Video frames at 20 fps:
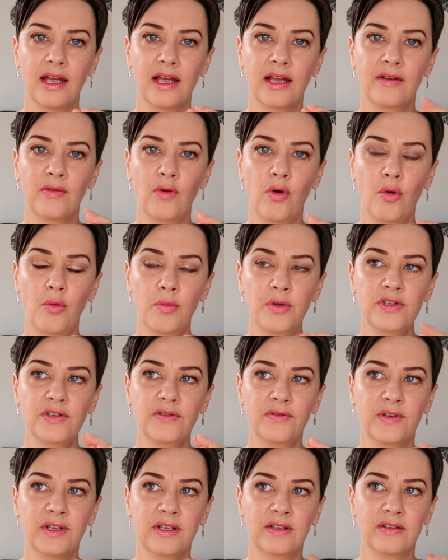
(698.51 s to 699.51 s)
it
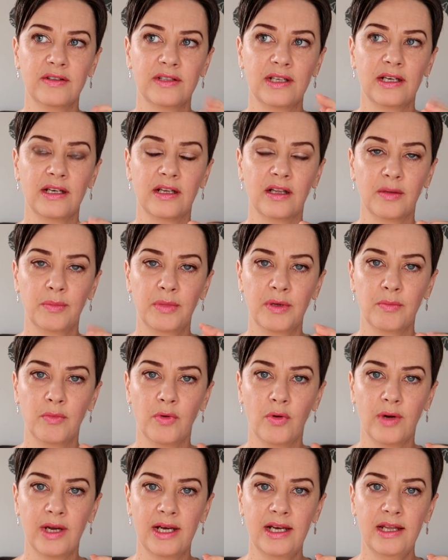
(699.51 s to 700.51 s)
almost feels a little bit
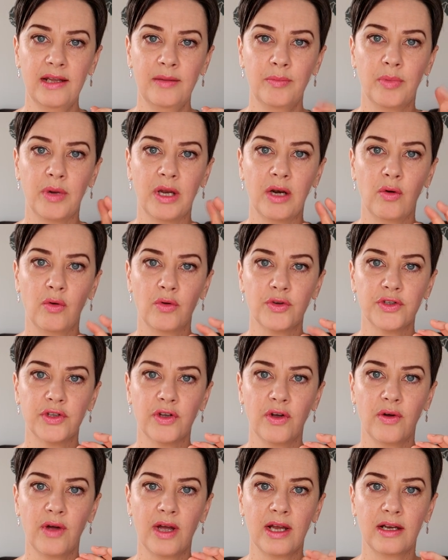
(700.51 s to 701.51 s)
oily but
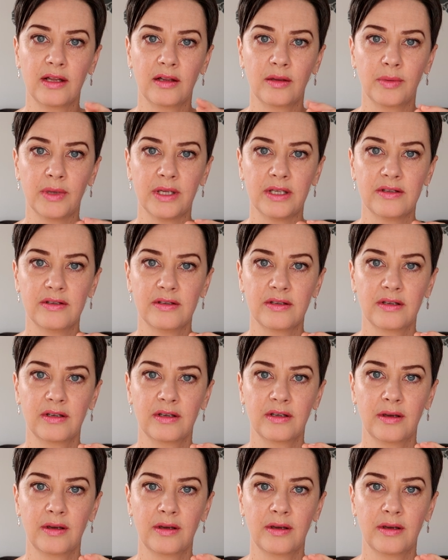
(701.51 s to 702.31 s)
also a little bit